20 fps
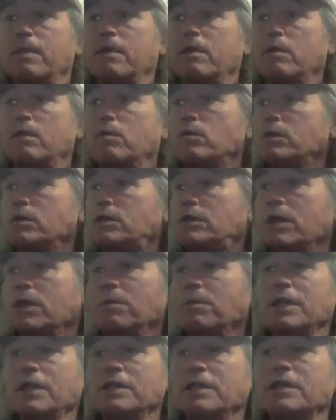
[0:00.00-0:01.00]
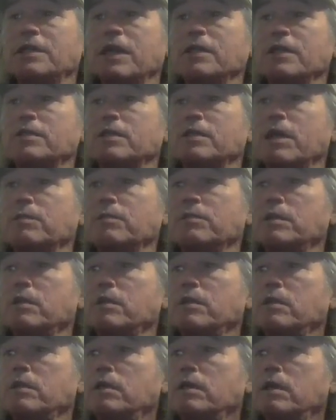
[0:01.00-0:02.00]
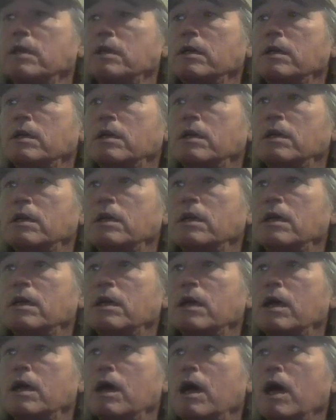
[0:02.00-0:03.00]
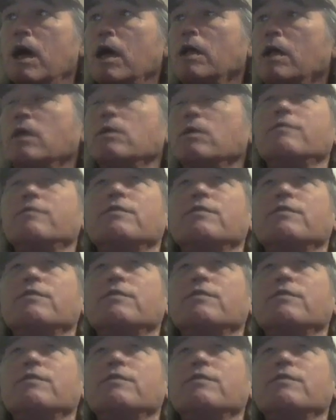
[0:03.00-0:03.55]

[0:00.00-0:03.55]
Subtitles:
When somebody says something, I don't even